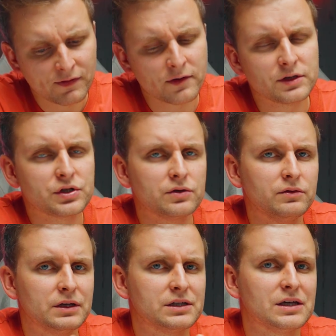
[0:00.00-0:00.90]
very
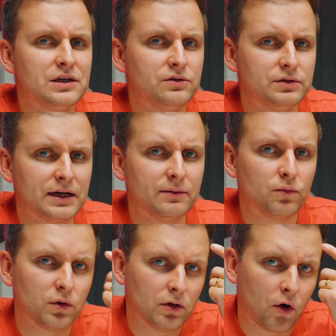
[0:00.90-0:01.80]
soon the
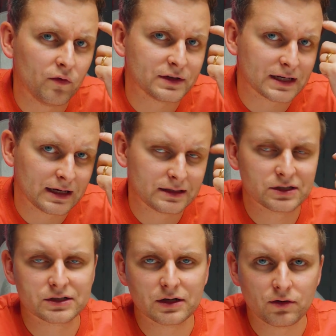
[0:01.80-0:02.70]
CUDIMM will overtake
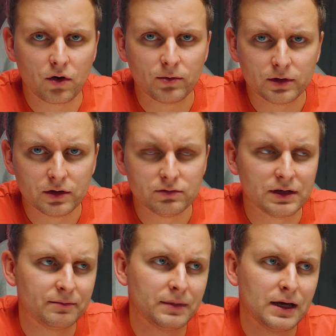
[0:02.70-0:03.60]
just a normal
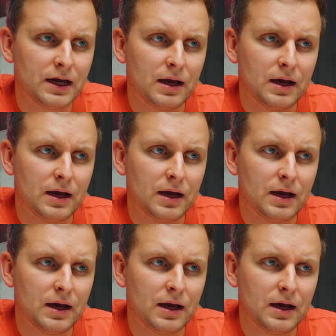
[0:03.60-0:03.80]
UDIMM